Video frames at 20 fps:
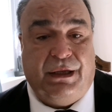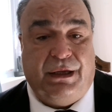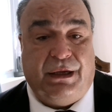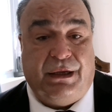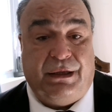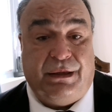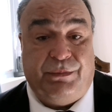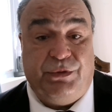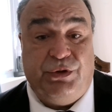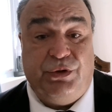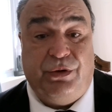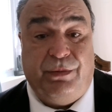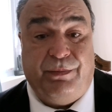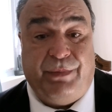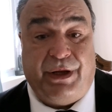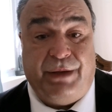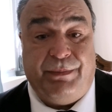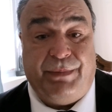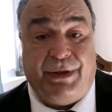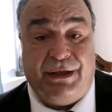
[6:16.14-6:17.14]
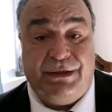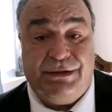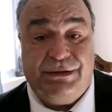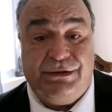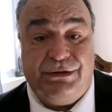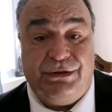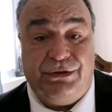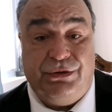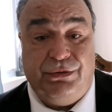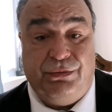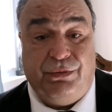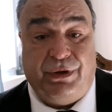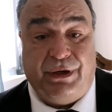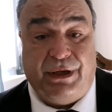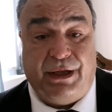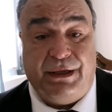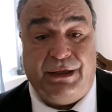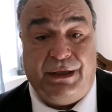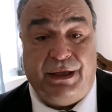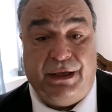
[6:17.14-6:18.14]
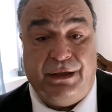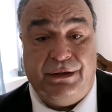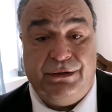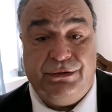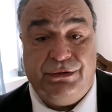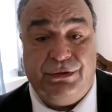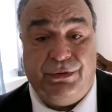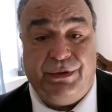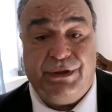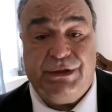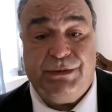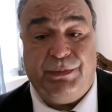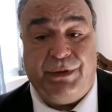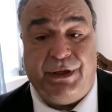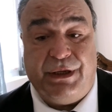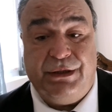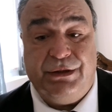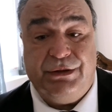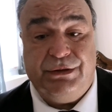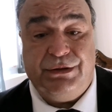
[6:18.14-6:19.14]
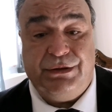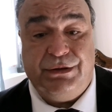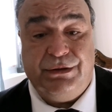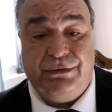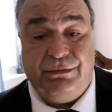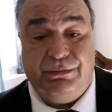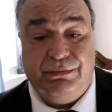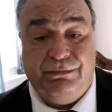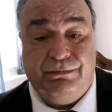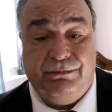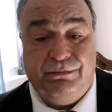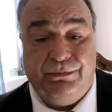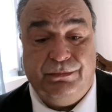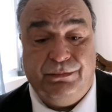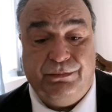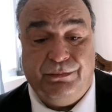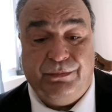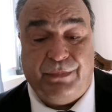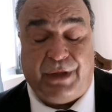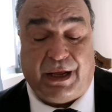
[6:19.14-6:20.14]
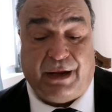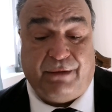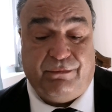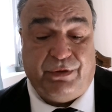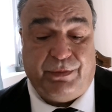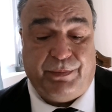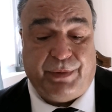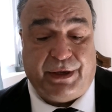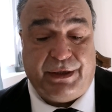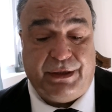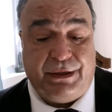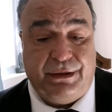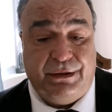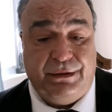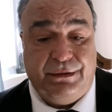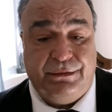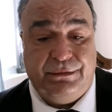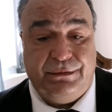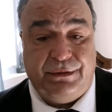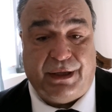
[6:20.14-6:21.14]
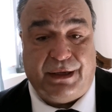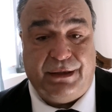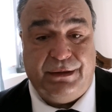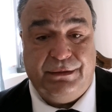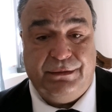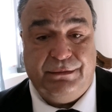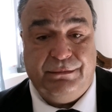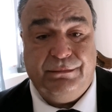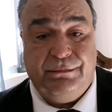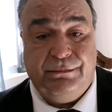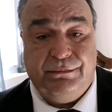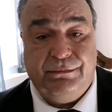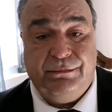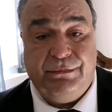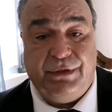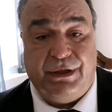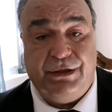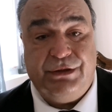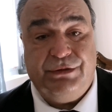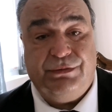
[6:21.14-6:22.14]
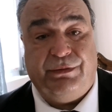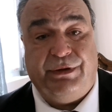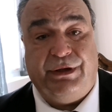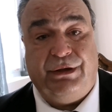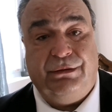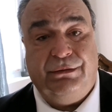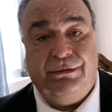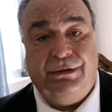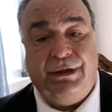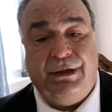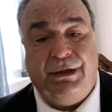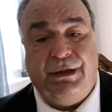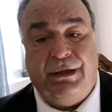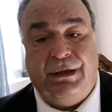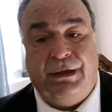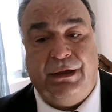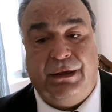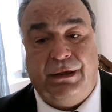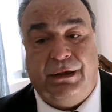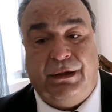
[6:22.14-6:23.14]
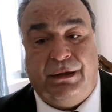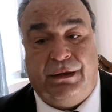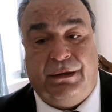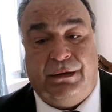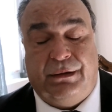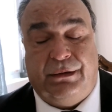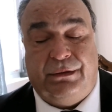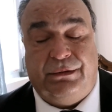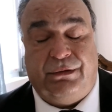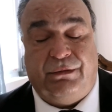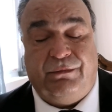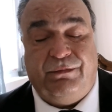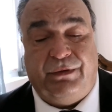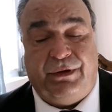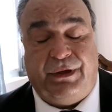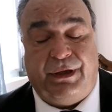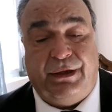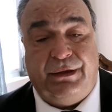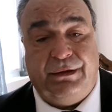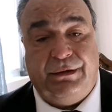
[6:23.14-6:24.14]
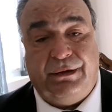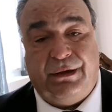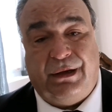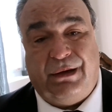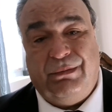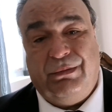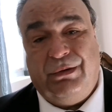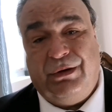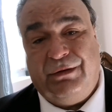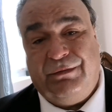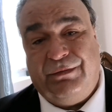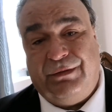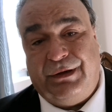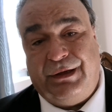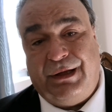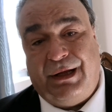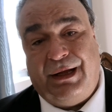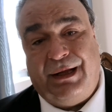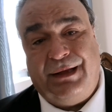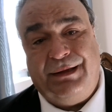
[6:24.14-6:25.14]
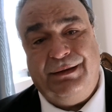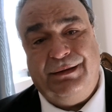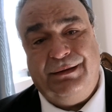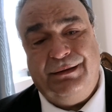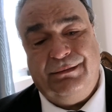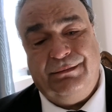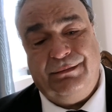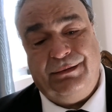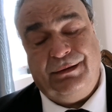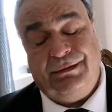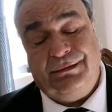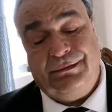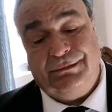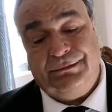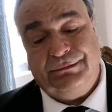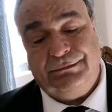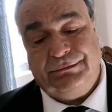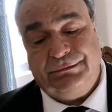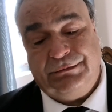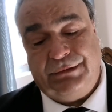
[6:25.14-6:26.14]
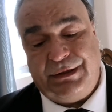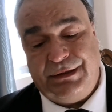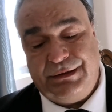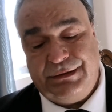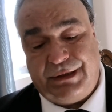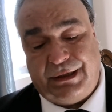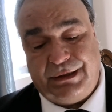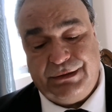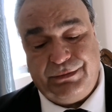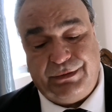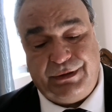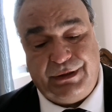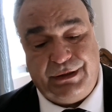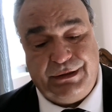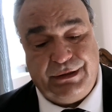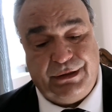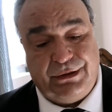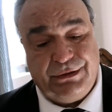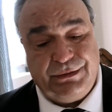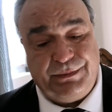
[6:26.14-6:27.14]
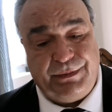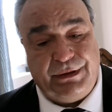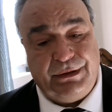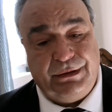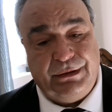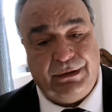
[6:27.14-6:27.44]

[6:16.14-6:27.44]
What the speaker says: And I'm doing my best to do what I can to explain it to everybody that it's real. Don't forget, I work for God. Well, at least that's what he tells me.